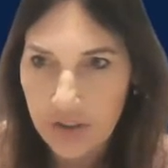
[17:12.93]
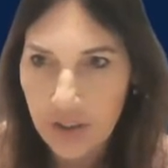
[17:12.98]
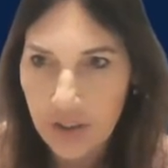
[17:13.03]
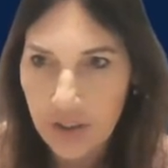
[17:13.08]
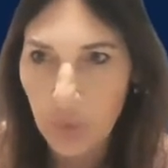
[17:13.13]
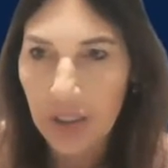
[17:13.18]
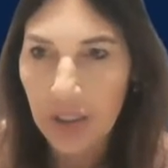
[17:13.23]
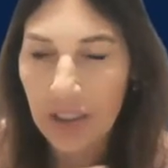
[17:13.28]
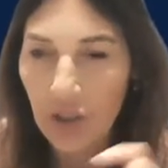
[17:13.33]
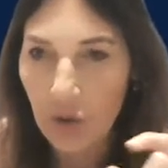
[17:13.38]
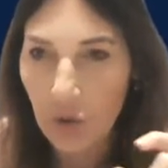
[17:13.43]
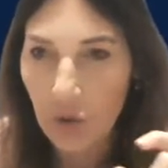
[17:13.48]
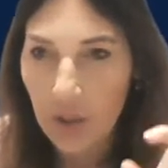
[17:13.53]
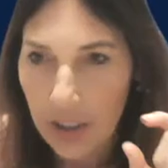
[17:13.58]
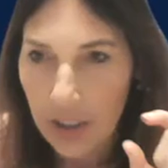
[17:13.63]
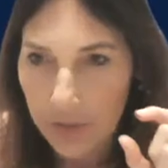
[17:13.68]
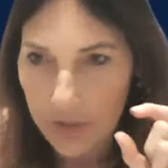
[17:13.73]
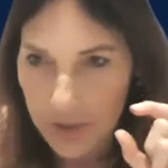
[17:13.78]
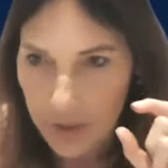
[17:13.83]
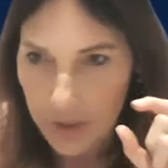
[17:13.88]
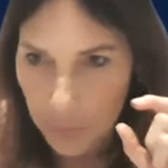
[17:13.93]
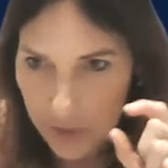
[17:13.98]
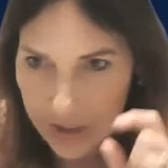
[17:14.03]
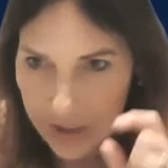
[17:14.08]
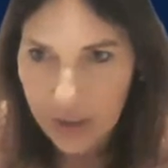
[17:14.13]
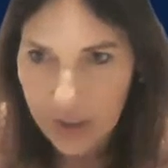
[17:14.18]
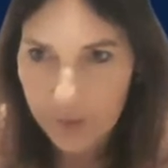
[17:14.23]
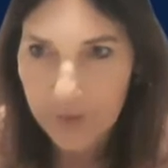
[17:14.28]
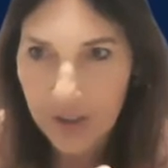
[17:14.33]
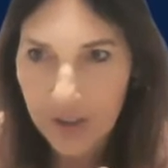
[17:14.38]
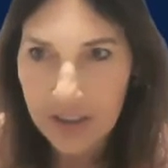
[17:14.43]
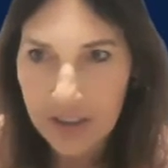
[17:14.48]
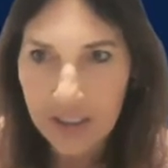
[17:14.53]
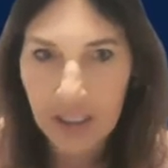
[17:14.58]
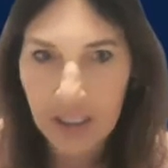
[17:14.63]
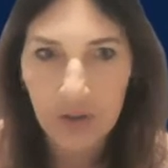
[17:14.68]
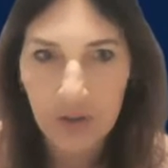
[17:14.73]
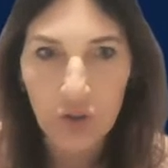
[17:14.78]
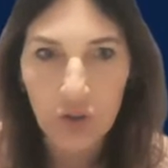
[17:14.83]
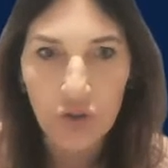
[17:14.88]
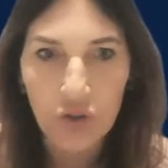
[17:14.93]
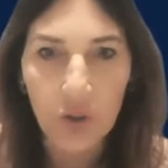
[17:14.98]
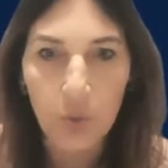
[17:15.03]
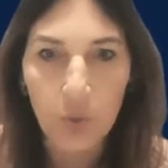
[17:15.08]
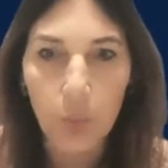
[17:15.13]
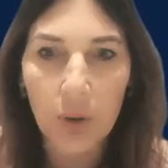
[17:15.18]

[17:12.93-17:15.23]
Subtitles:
So in the specific sectors that